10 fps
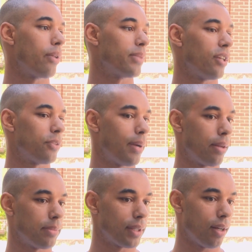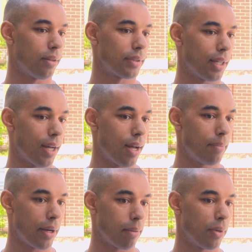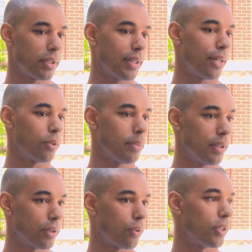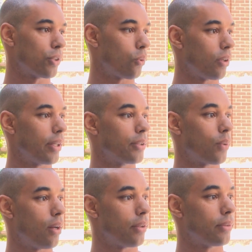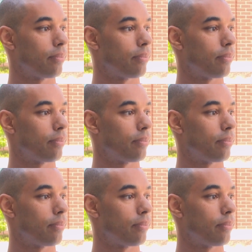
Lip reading: themselves, better themselves, and our merchandise will be in stores shortly as well.